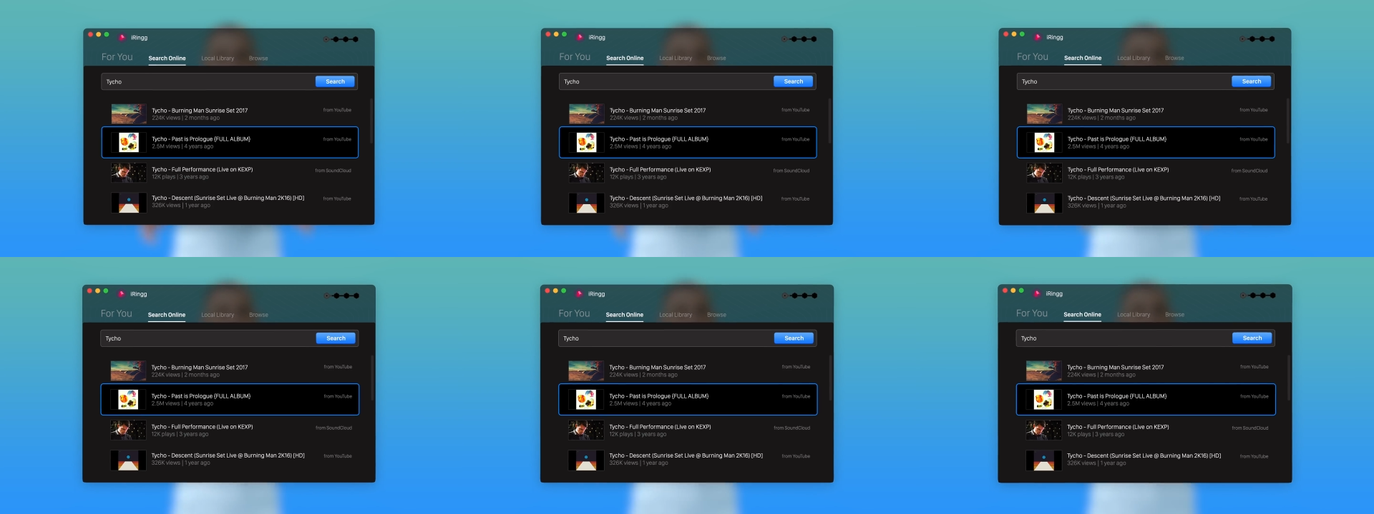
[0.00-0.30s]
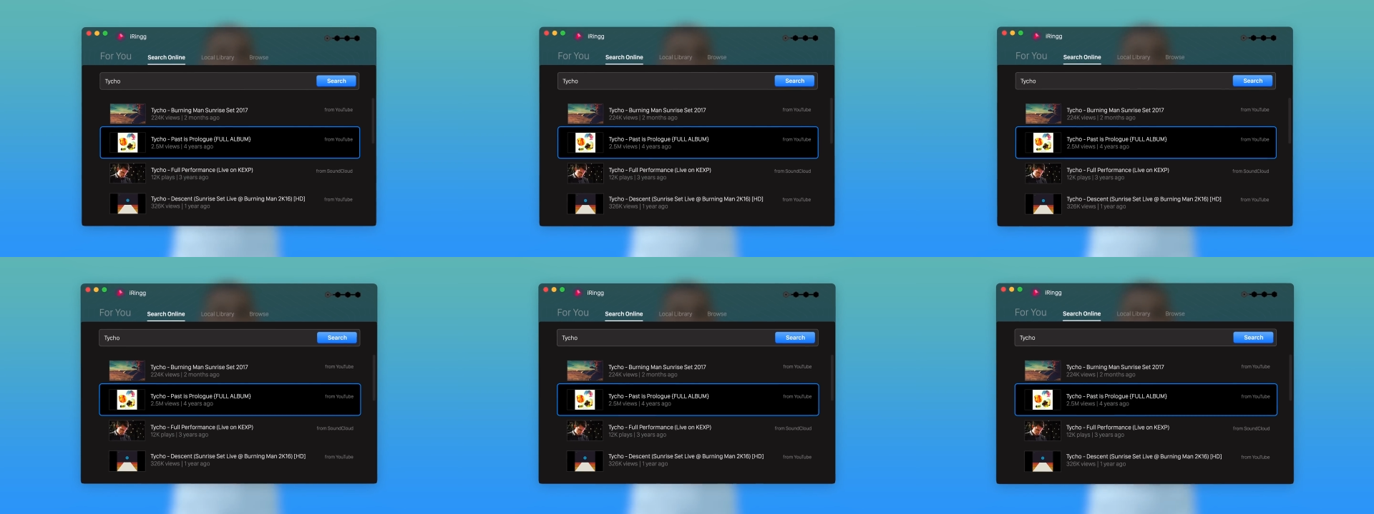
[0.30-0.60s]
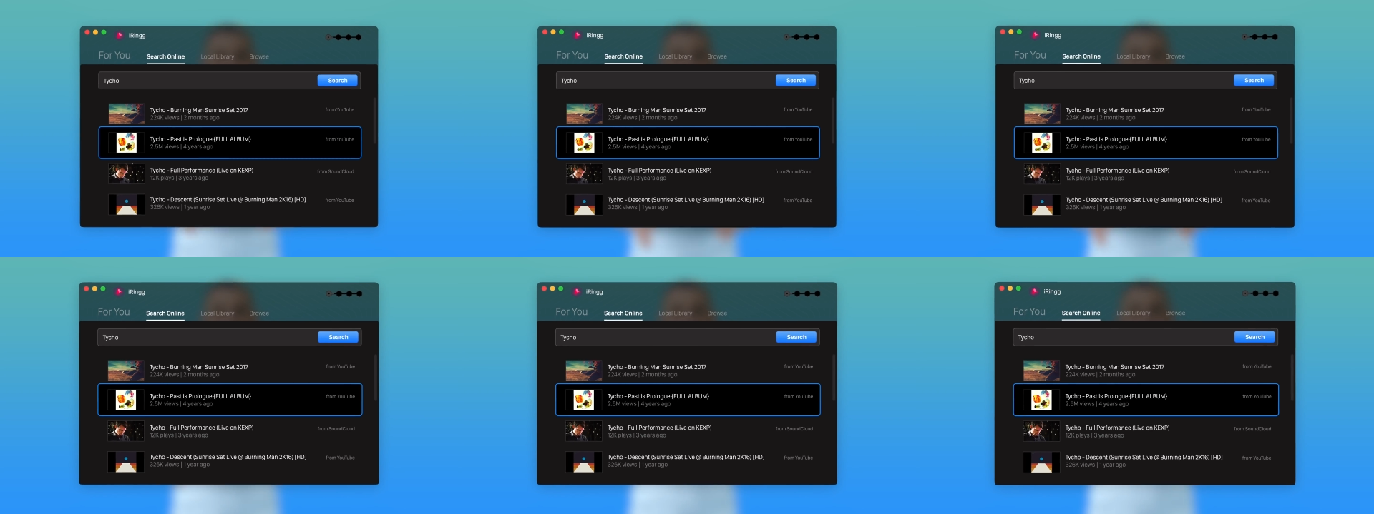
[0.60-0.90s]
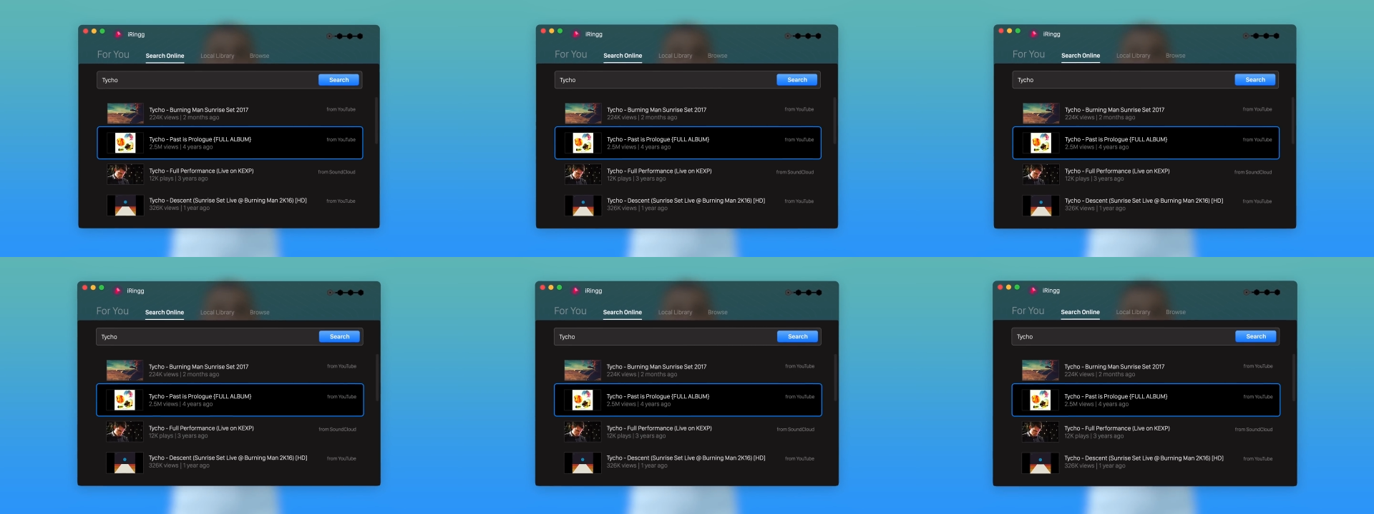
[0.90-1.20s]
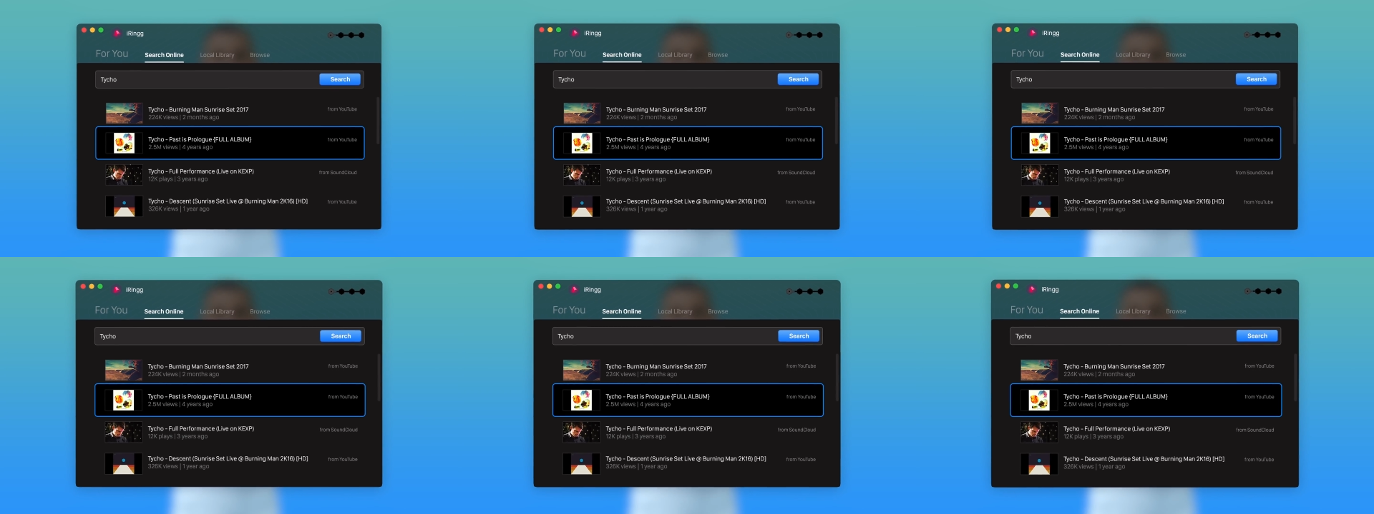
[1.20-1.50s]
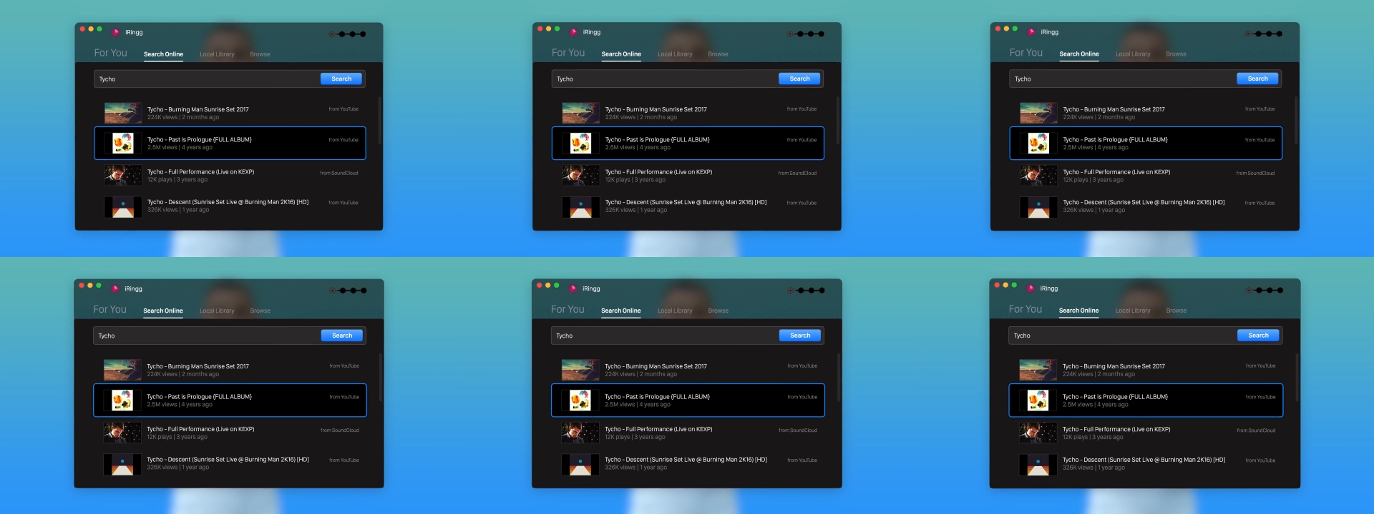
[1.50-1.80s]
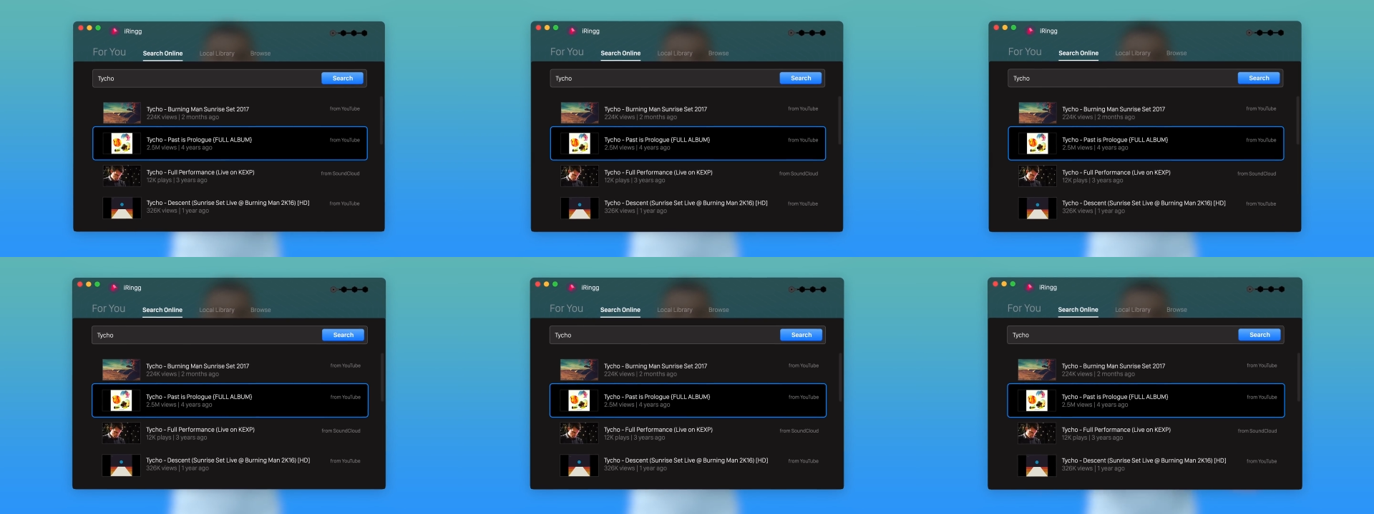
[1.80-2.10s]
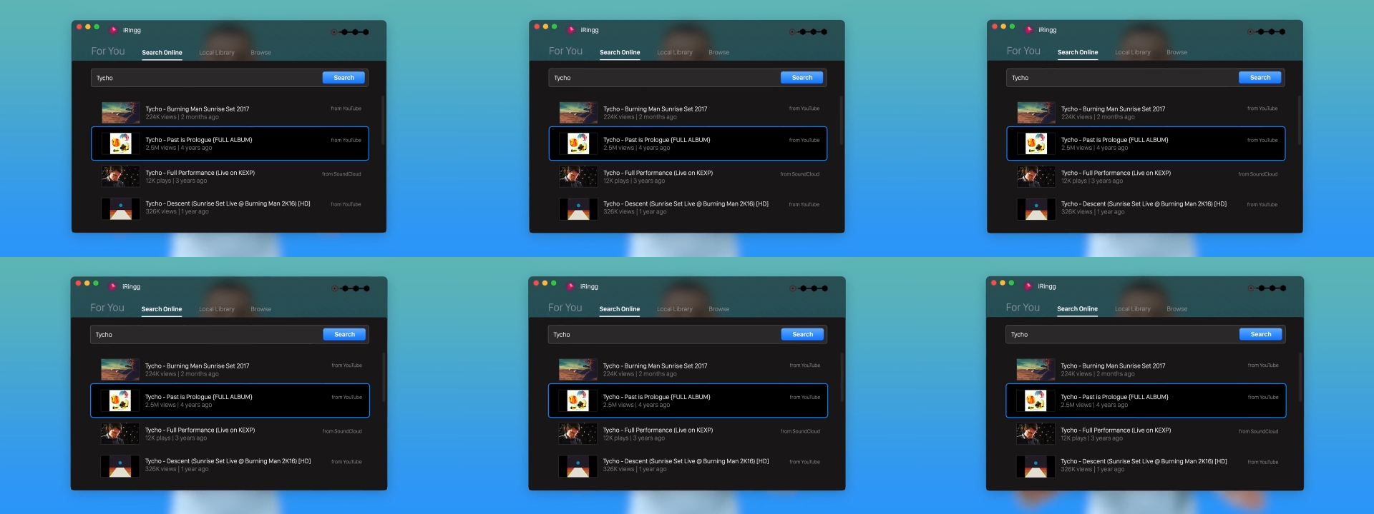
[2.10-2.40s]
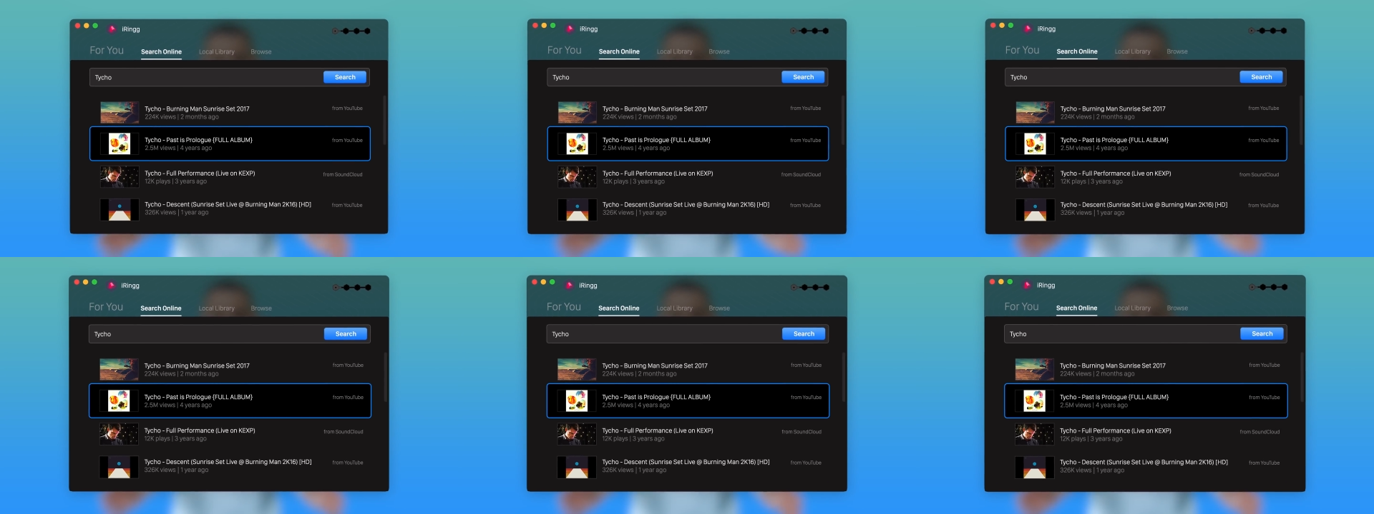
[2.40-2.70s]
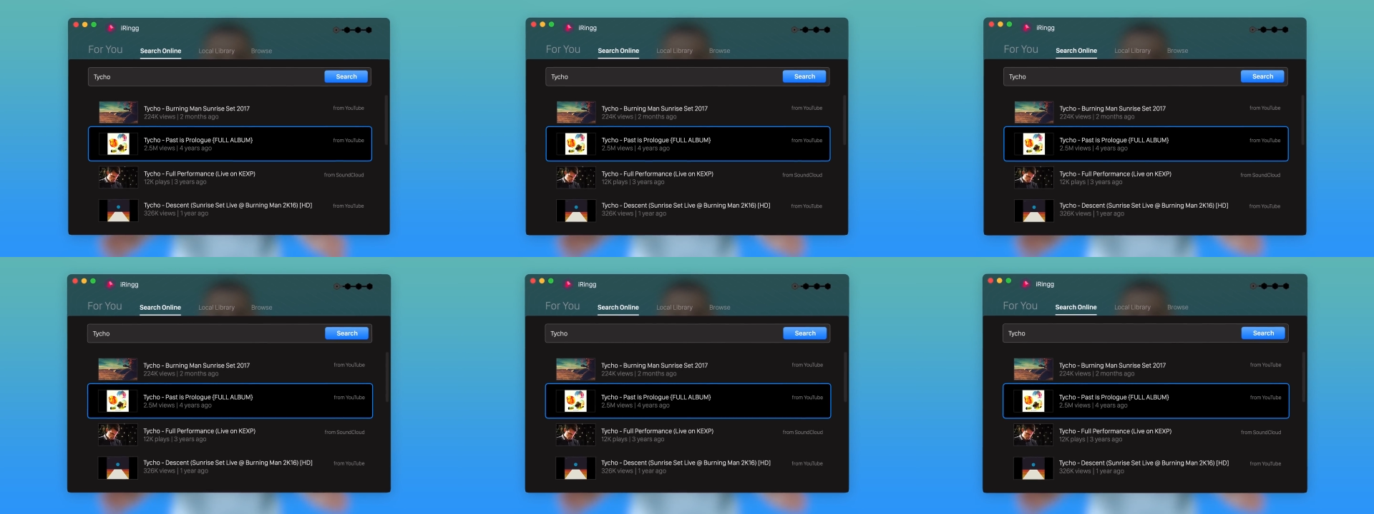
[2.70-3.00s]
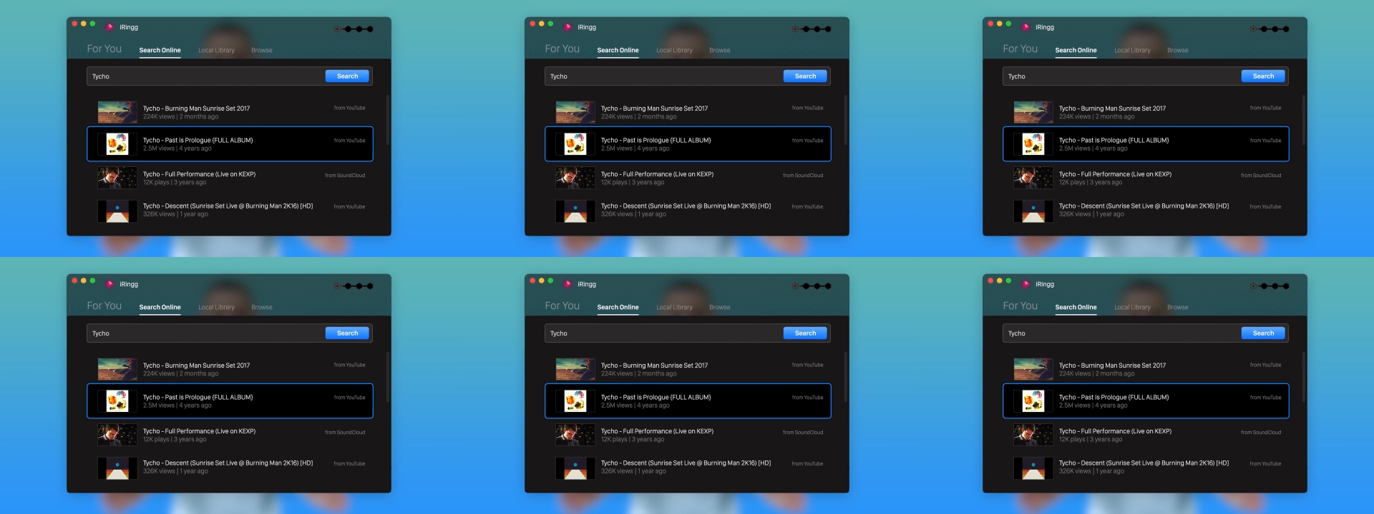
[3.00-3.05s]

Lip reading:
(no speaker visible)